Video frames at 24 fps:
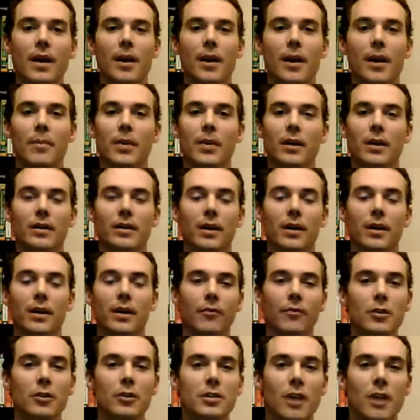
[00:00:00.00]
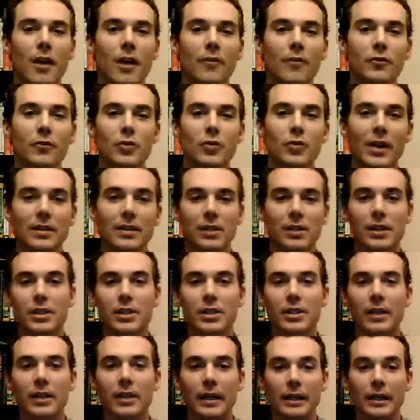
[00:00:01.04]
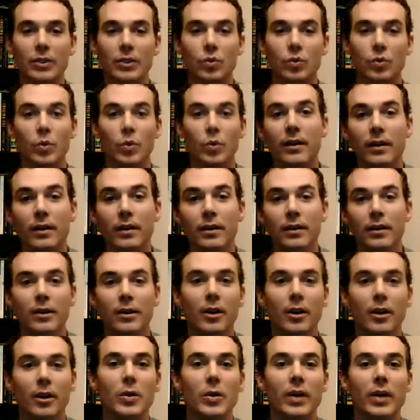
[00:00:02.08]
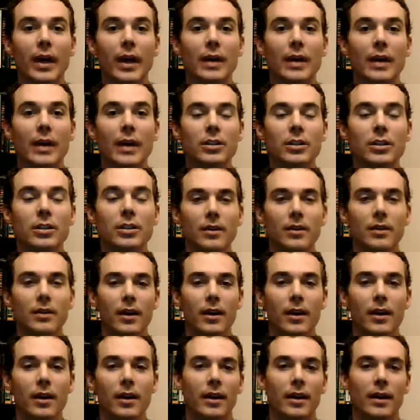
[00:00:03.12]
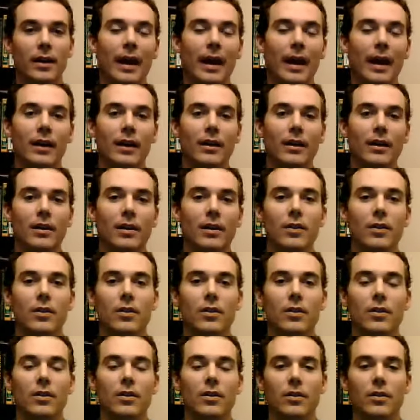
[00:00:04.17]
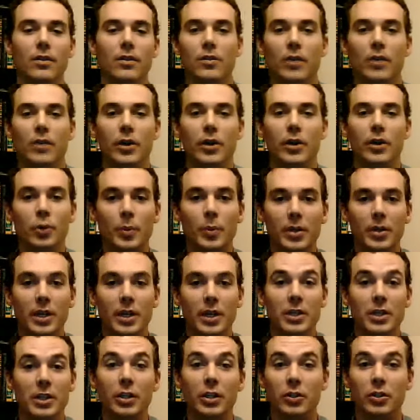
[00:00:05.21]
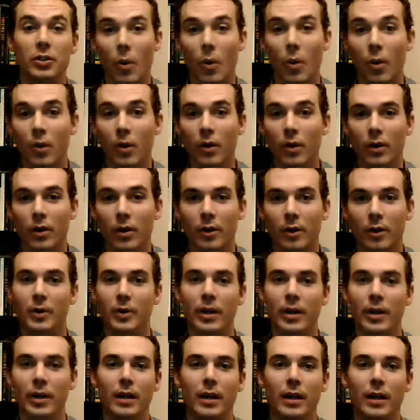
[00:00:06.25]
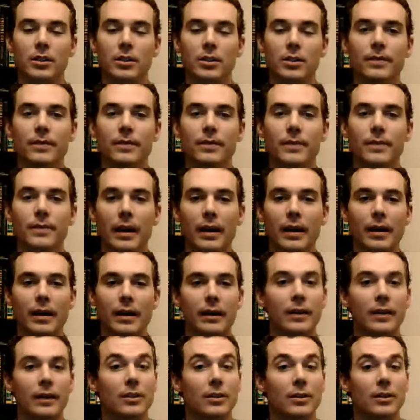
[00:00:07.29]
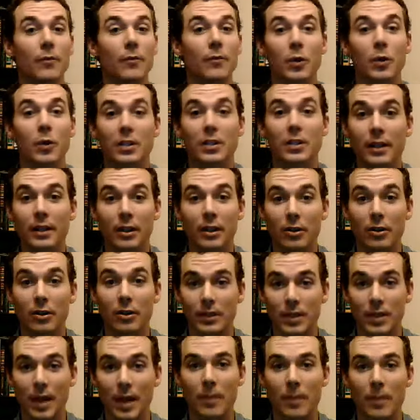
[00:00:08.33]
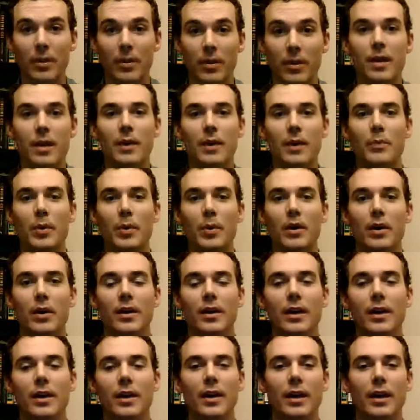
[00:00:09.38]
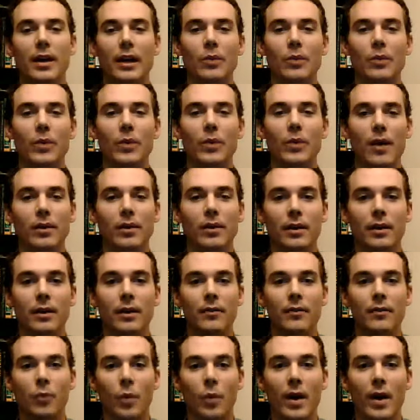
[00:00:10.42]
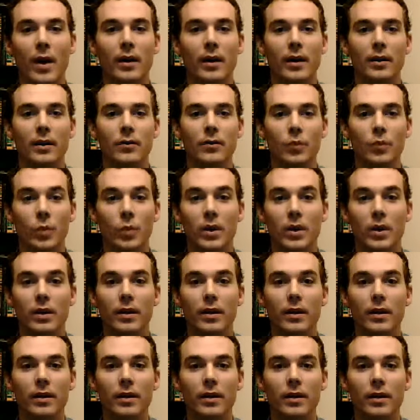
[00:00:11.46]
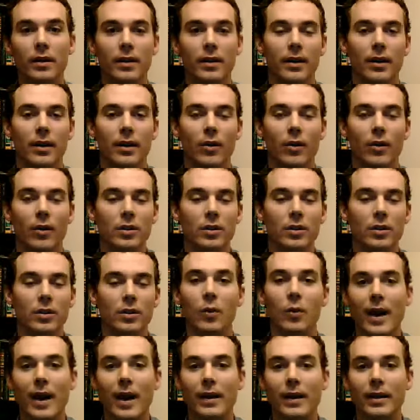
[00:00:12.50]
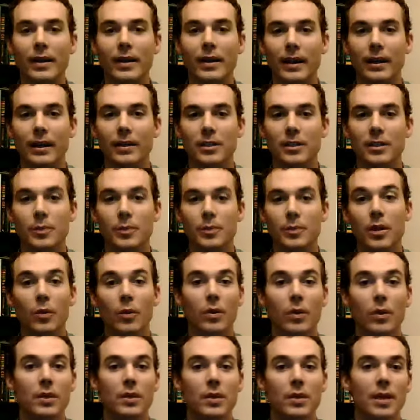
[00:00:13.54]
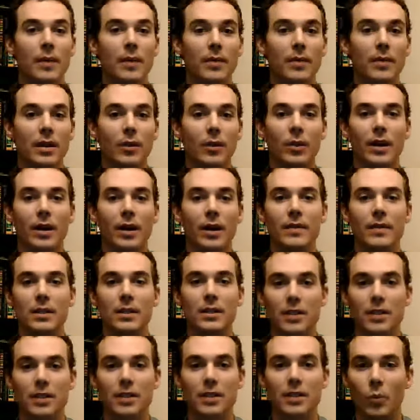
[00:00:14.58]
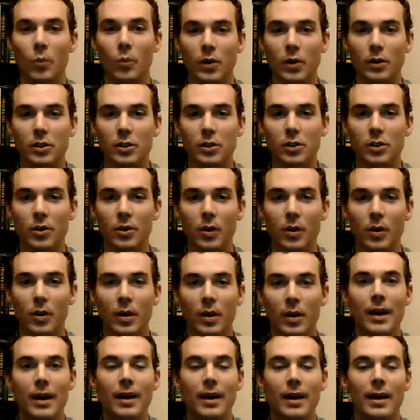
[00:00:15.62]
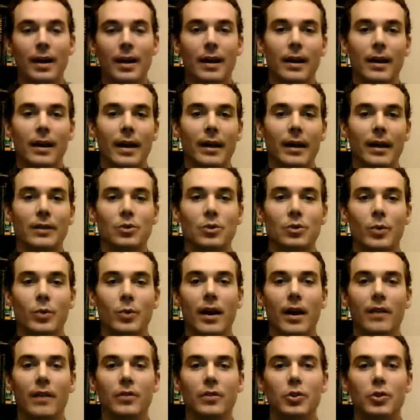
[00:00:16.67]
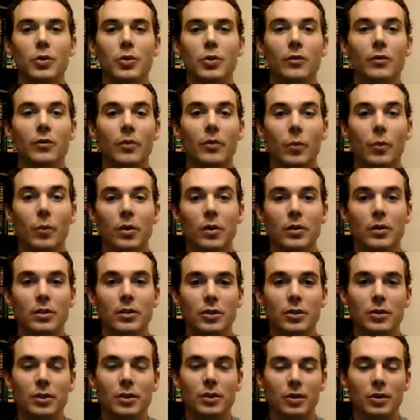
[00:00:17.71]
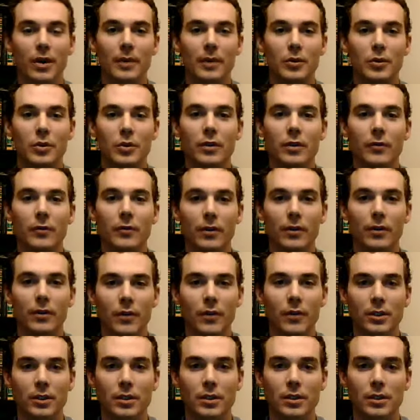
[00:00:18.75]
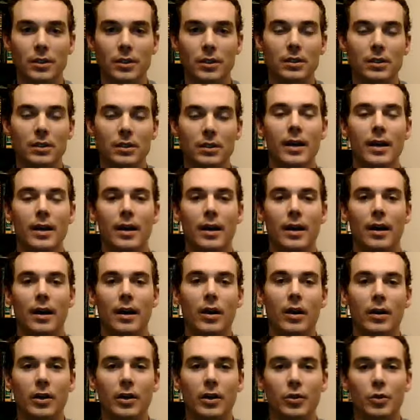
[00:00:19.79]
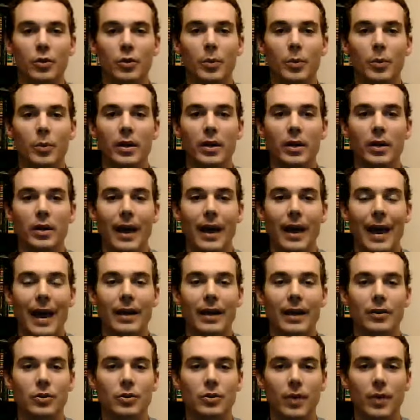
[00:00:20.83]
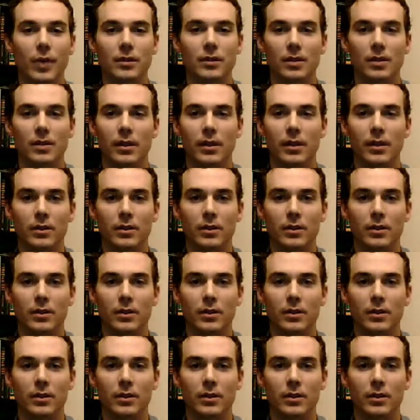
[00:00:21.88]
But first off, translation is written communication and interpretation is oral communication. And again, some folks think that they're the same thing, but in reality, if writing and reading, or excuse me, writing and speaking were the same thing, we'd have the same words. So hence we have two different words to describe two different functions, interpreting and translating.